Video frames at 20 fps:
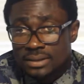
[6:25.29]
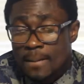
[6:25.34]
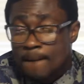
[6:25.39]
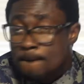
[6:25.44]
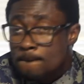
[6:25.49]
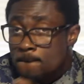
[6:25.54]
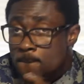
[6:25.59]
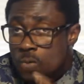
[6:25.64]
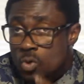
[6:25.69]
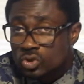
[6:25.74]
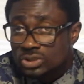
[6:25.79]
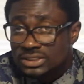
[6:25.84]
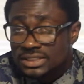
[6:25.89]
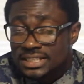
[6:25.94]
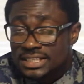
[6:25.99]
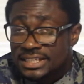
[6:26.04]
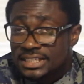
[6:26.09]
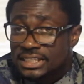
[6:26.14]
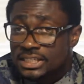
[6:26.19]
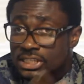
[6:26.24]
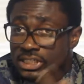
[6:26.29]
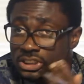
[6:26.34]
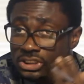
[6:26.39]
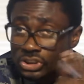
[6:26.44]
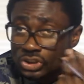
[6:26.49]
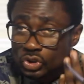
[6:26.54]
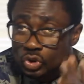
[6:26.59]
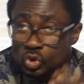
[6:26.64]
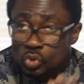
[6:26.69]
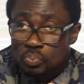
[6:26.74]
mostly
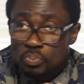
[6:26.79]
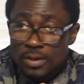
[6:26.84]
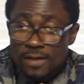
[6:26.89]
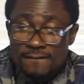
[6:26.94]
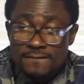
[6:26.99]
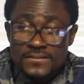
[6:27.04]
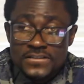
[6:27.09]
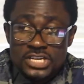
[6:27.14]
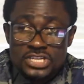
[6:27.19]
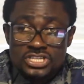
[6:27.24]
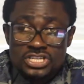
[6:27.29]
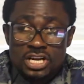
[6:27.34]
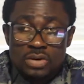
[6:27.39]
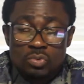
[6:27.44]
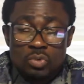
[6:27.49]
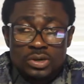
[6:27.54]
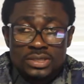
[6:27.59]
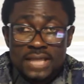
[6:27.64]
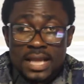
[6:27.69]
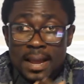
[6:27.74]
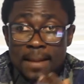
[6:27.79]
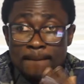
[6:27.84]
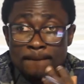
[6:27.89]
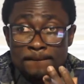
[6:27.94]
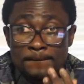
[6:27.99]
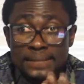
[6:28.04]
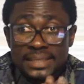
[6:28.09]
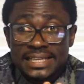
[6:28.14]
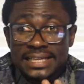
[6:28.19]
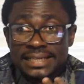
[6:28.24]
superficial what
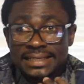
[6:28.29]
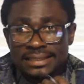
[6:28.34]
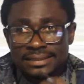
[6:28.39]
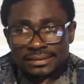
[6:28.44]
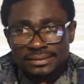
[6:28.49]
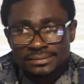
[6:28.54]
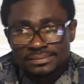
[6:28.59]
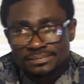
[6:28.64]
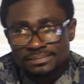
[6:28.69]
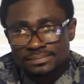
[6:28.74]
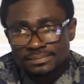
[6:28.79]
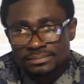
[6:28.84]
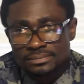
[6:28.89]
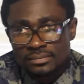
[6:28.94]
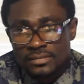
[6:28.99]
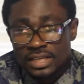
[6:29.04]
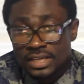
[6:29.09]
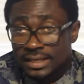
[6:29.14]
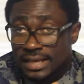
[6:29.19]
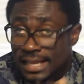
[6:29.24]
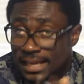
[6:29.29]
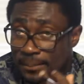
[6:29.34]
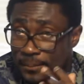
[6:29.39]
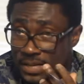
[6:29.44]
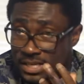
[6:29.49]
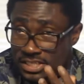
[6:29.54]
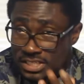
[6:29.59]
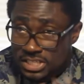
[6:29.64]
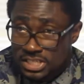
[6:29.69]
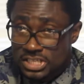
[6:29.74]
bleeding, like
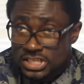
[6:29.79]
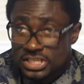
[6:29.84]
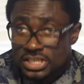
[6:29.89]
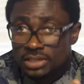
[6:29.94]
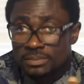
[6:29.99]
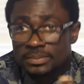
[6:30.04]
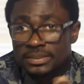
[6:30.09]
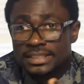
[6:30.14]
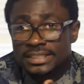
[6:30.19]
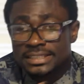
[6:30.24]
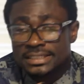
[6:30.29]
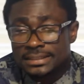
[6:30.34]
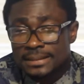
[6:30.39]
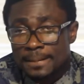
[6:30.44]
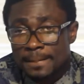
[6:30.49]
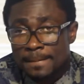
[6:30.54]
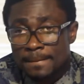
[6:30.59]
petechial bleeding,